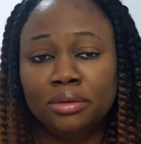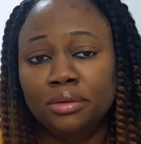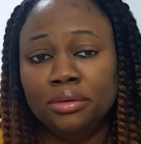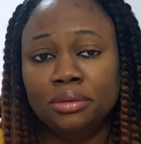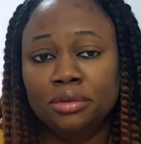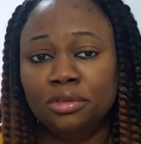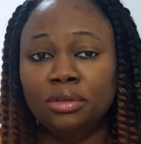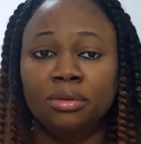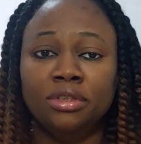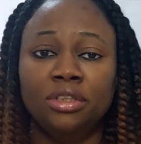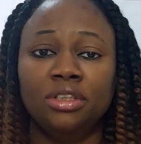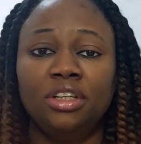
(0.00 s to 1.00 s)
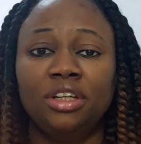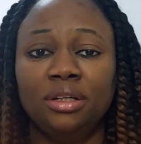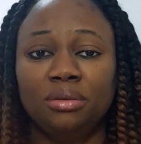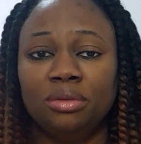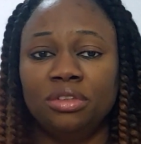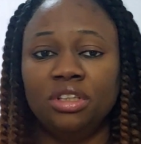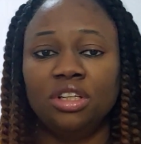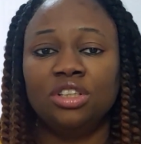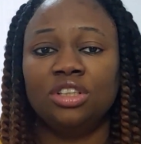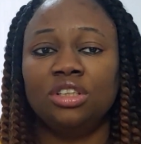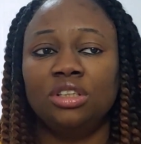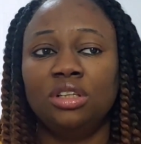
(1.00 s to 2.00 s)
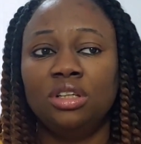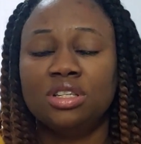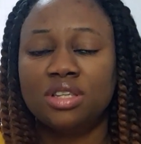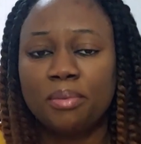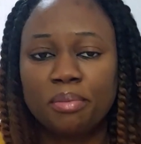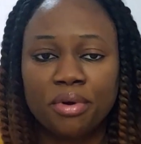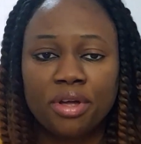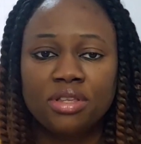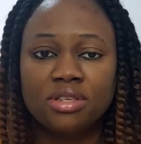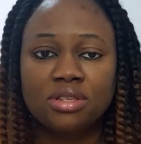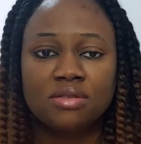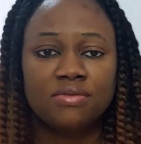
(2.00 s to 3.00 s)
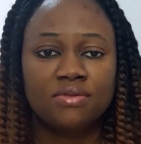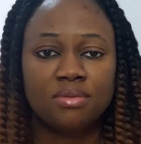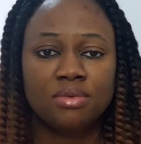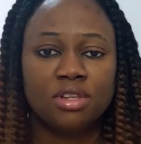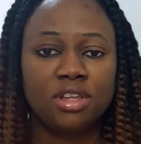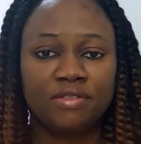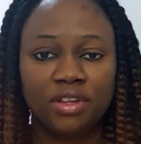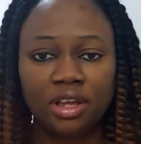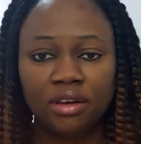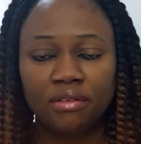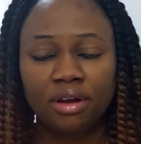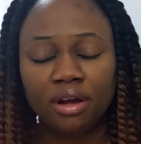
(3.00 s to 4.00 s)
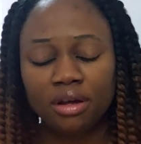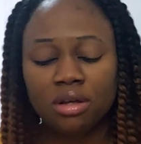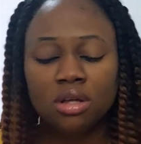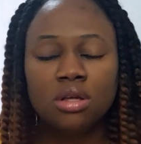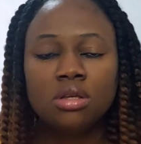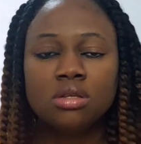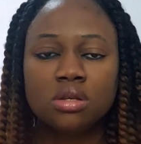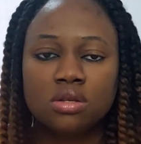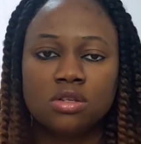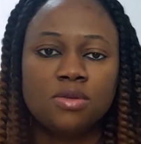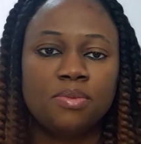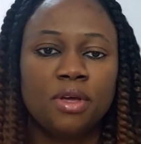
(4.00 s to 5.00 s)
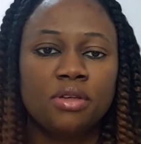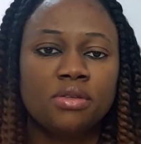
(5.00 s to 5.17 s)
We do not want it here. We want the kitchen separate from the living area, so to speak.